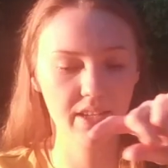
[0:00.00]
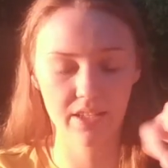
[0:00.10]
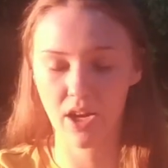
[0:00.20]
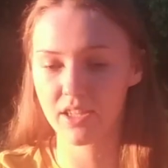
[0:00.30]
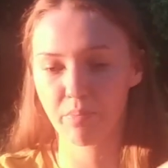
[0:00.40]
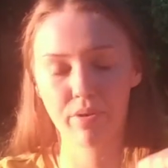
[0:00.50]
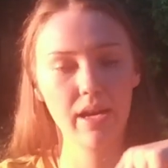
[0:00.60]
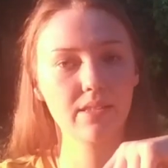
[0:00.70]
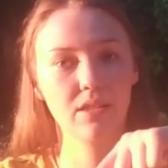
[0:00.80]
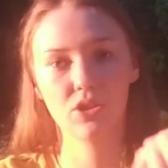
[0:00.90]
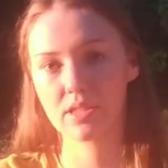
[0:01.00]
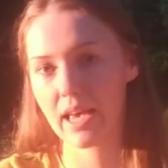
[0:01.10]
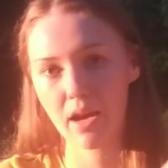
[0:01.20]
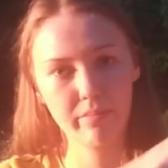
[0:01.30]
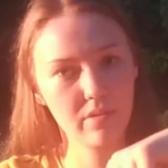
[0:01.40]
gotten depressed and just
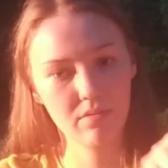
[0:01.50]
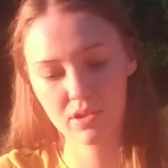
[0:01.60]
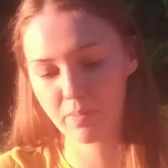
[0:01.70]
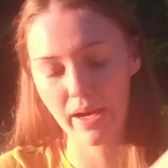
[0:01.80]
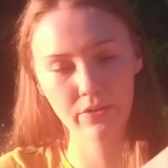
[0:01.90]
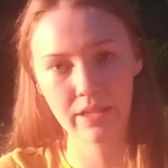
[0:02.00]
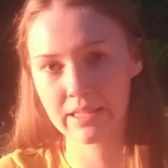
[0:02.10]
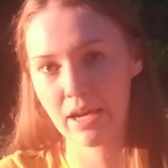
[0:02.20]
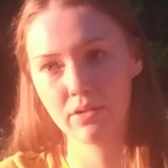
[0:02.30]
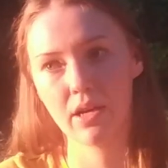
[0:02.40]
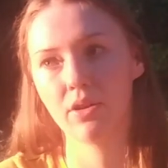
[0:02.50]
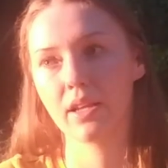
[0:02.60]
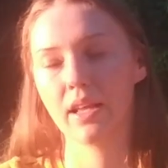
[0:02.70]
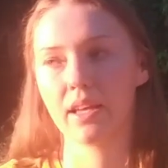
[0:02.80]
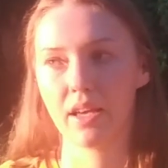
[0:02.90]
kept spiraling down,
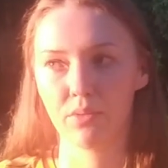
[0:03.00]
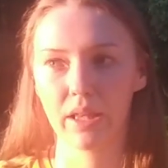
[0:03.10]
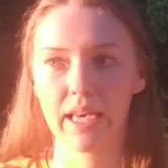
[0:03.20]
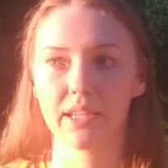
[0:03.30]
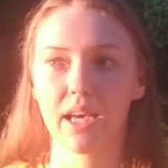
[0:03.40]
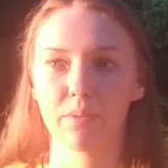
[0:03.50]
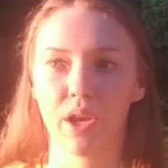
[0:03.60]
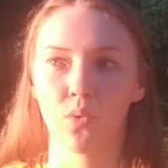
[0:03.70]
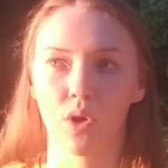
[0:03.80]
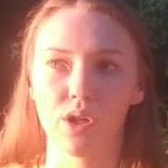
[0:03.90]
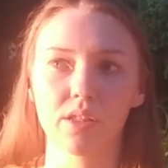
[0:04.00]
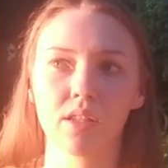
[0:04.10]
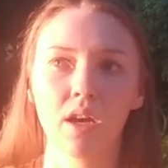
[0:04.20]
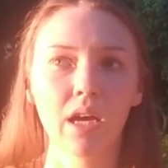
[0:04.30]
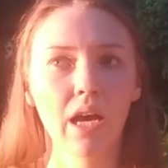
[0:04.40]
it really had kept getting worse.
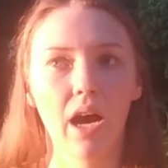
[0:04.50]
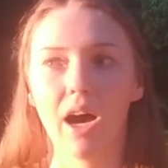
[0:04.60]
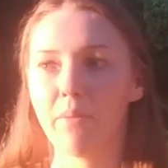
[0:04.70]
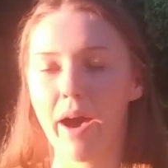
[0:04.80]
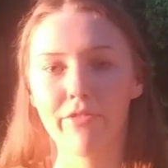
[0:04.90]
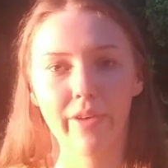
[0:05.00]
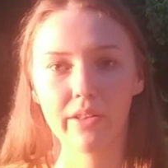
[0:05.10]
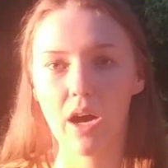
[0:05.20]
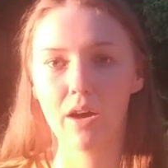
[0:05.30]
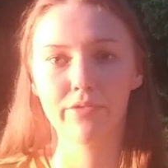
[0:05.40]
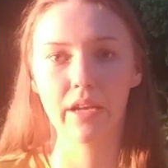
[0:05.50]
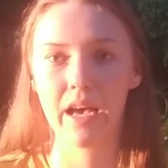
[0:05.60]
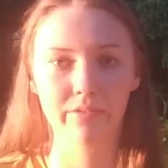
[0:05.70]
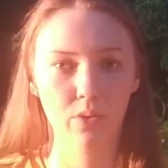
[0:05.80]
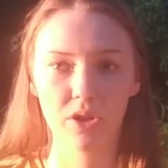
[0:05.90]
I fell off in
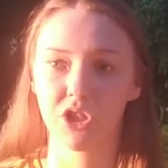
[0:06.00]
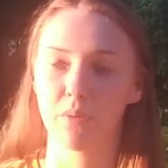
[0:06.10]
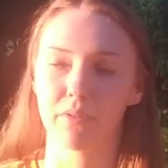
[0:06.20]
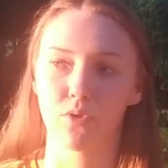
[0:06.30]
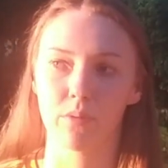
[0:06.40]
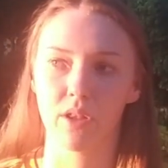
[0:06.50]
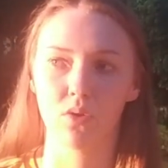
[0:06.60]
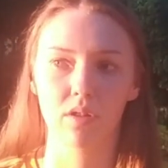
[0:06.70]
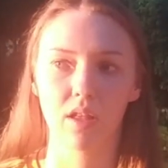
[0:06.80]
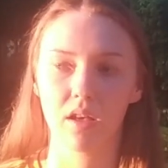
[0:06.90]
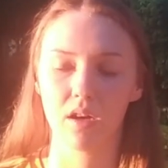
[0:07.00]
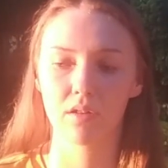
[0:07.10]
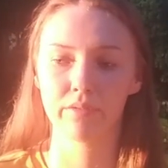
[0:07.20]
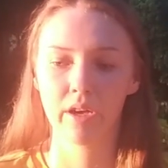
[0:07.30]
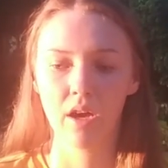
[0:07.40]
every way, shape, and form that you could think of.